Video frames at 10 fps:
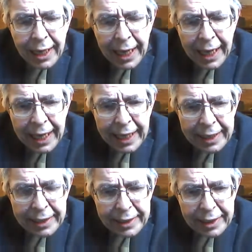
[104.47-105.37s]

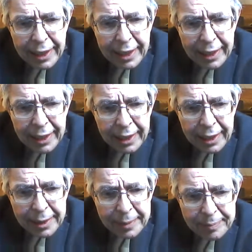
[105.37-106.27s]
And
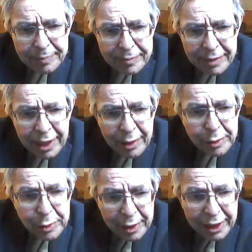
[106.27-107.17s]
I'd
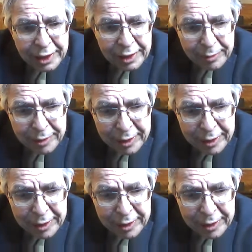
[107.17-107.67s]
also like to